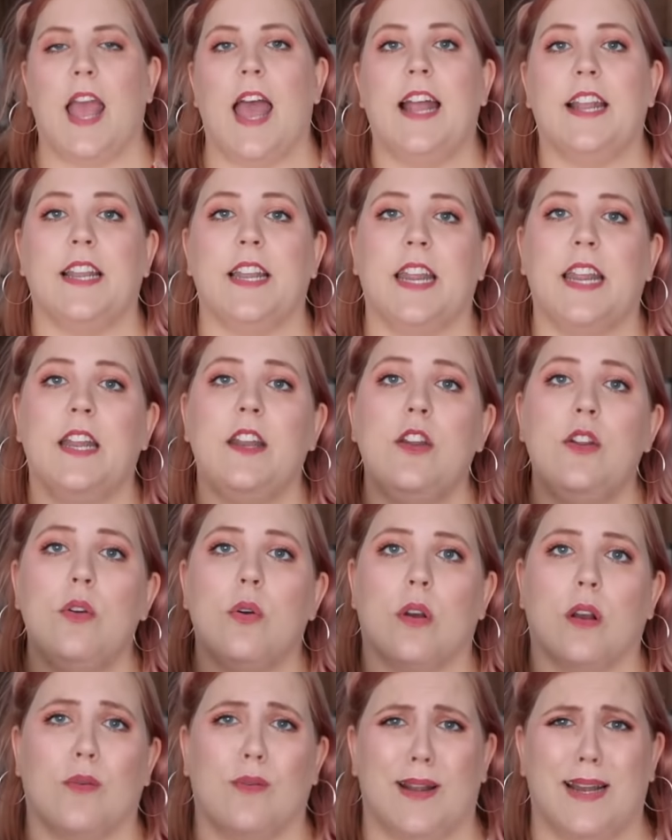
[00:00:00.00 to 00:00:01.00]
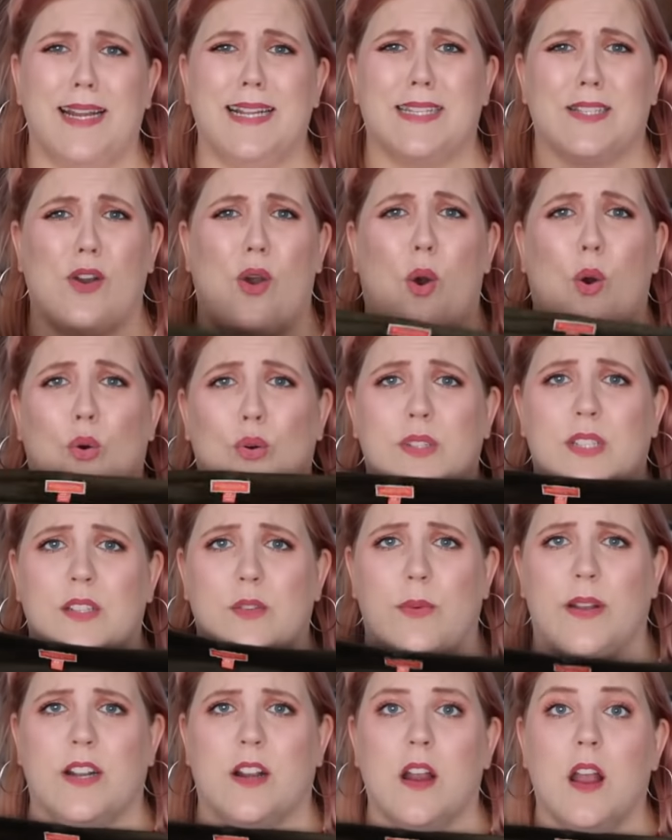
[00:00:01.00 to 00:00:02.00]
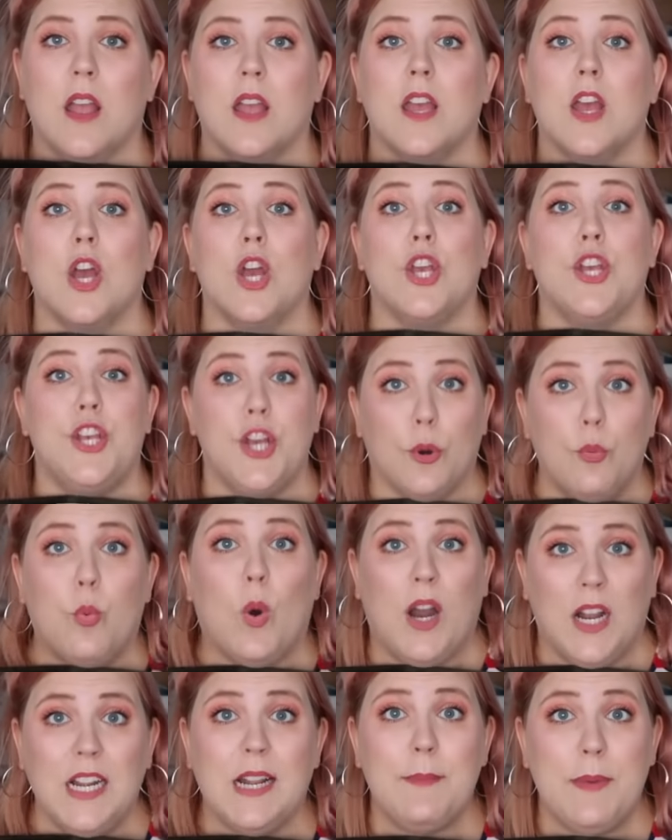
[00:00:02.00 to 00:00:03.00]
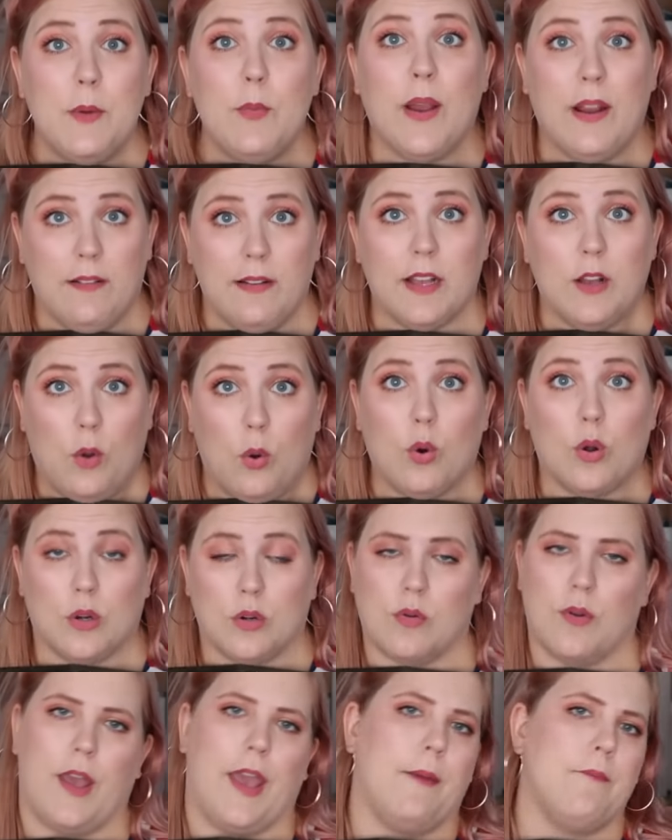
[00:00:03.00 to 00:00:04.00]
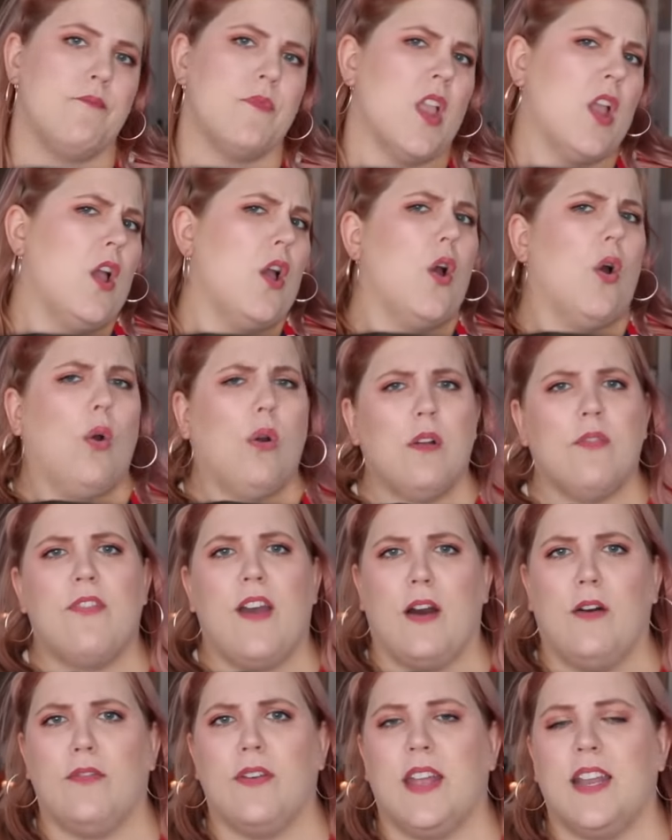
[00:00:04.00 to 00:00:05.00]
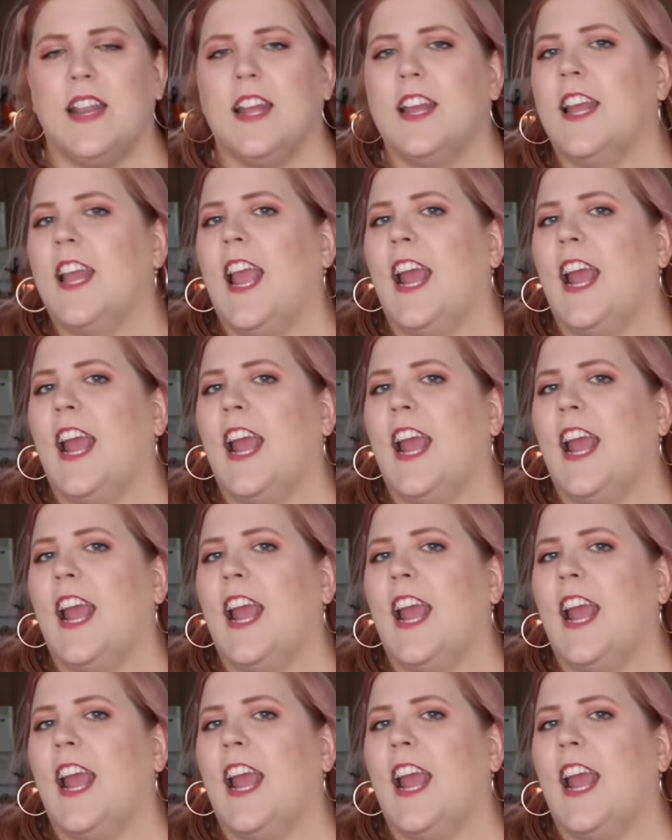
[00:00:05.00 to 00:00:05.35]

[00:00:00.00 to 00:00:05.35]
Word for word: And in New York, when it is cold in the winter, you want to be wearing corduroy or velvet.